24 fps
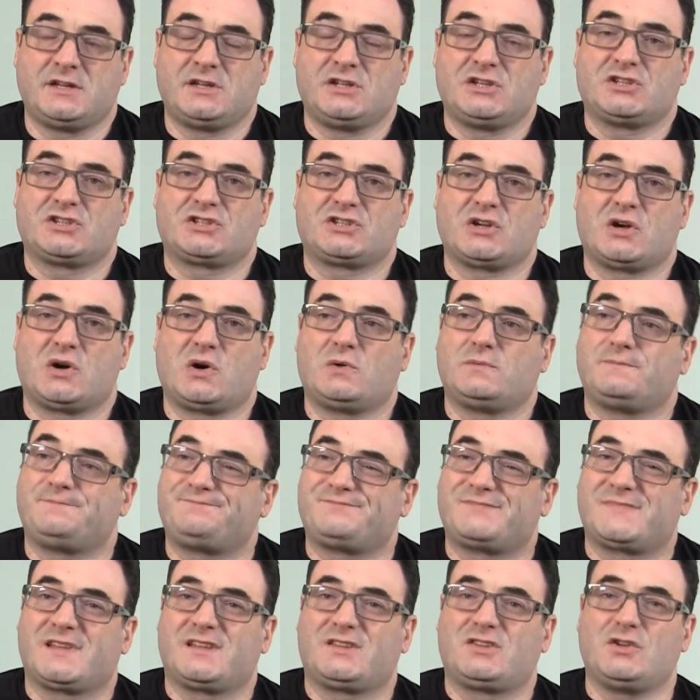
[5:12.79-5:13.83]
So
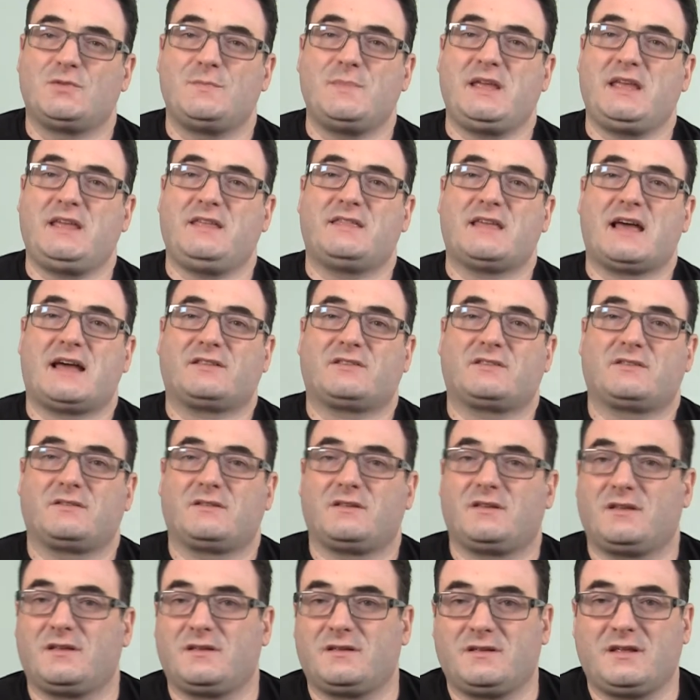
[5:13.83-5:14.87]
to me, that,
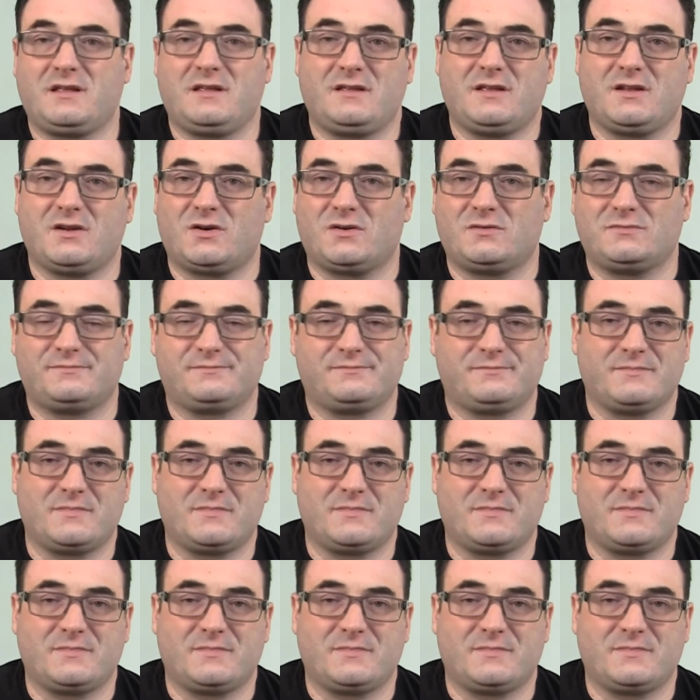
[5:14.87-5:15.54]
you know,